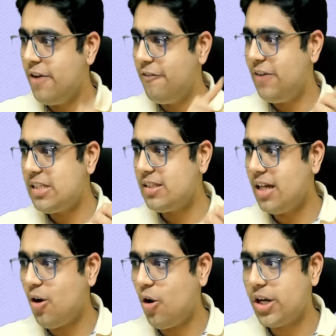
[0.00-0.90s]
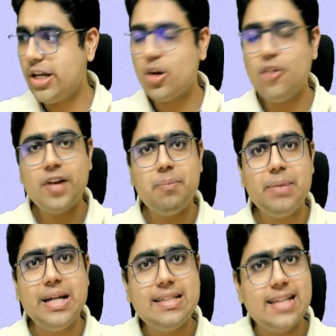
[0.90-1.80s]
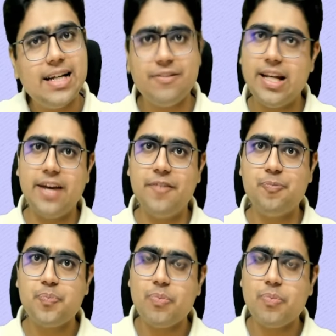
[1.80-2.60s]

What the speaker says: which the auditor of complete set will have.